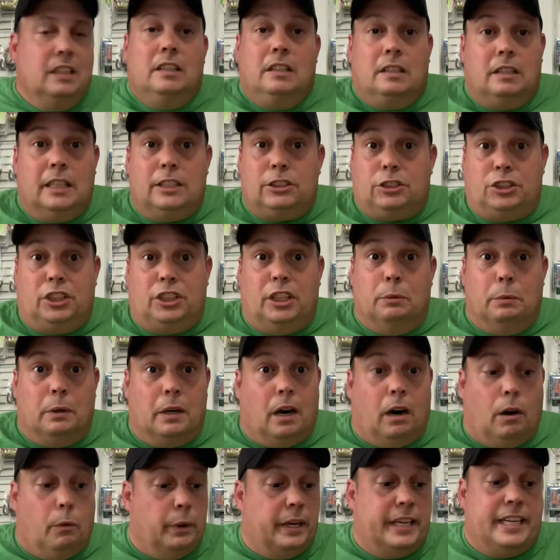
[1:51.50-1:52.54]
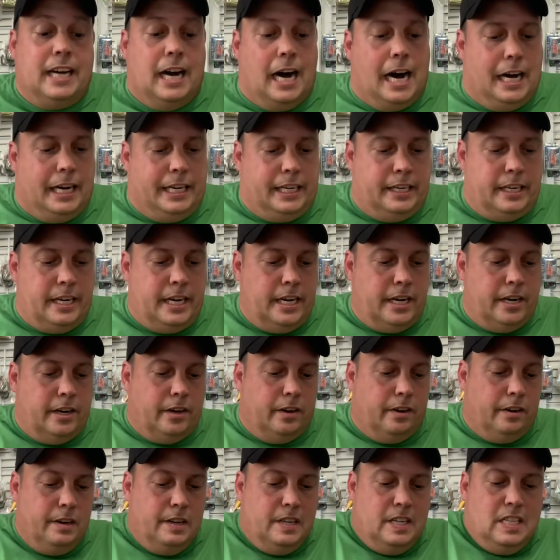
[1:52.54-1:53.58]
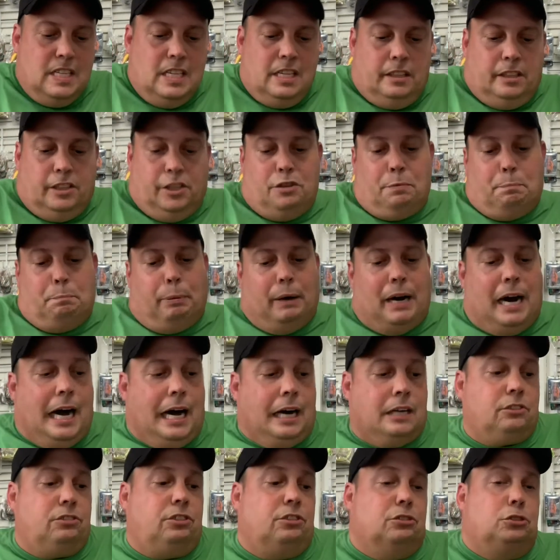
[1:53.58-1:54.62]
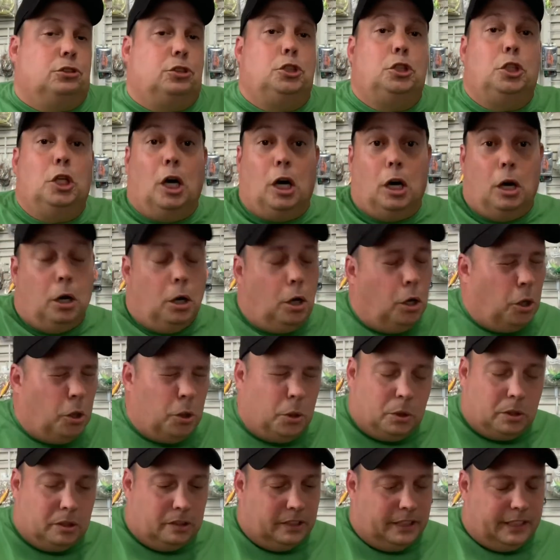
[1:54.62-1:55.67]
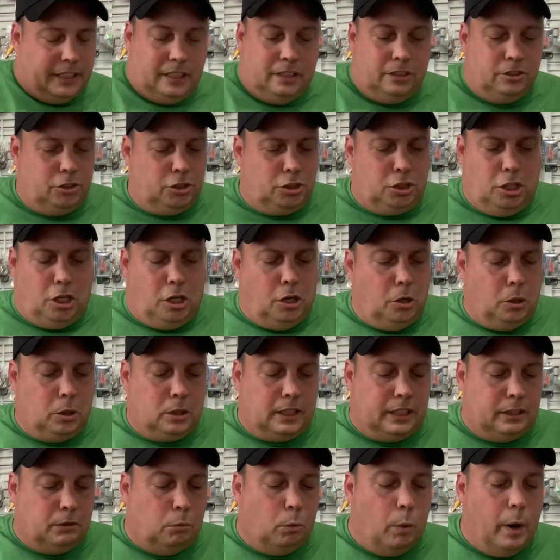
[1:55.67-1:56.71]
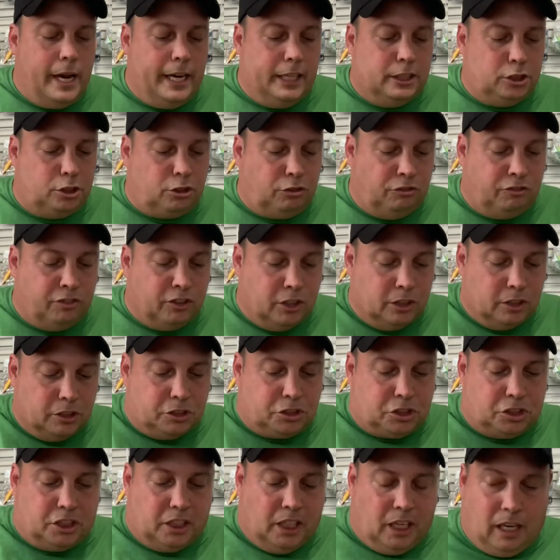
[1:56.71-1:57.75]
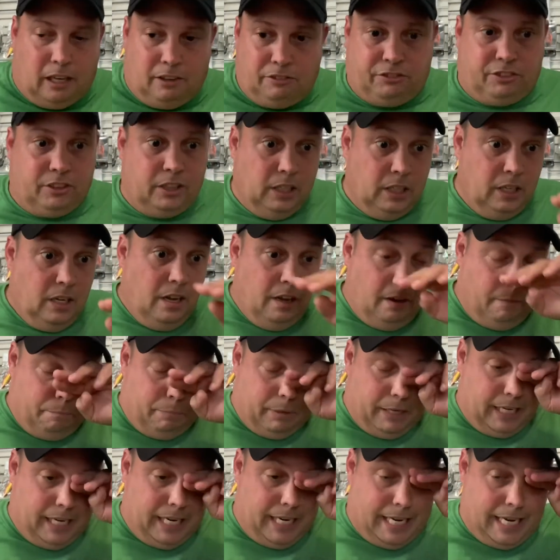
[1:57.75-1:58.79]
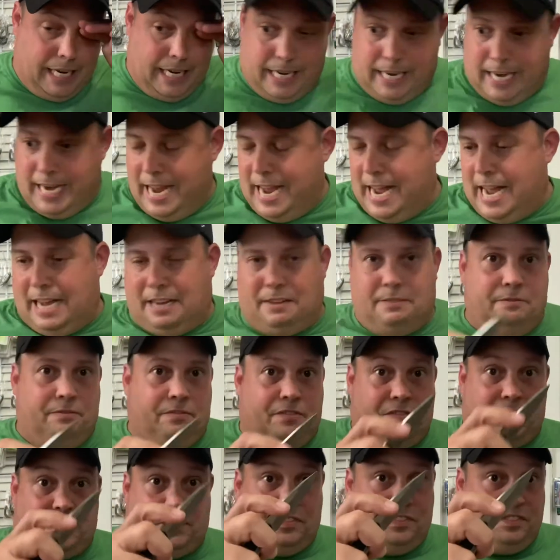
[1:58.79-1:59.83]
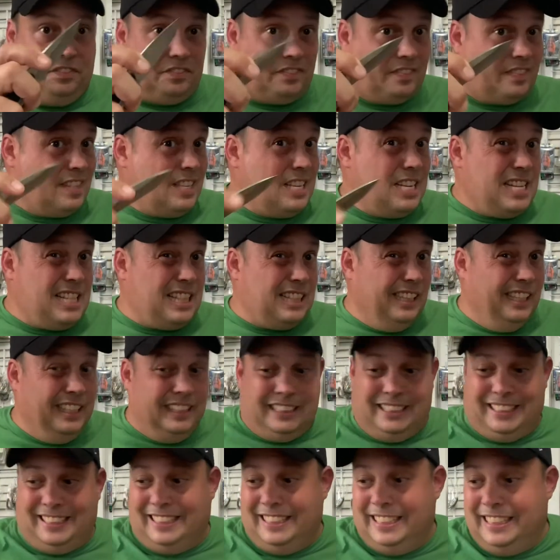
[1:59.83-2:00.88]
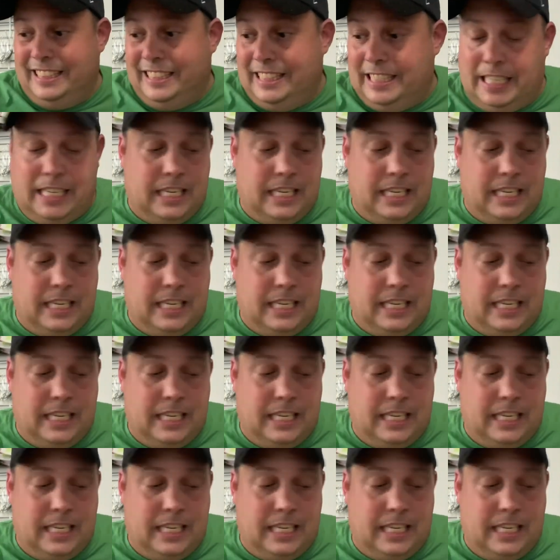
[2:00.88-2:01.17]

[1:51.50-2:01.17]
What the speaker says: Let's see what all we got in here. This box is totally wedged full of stuff. But yeah, let's see.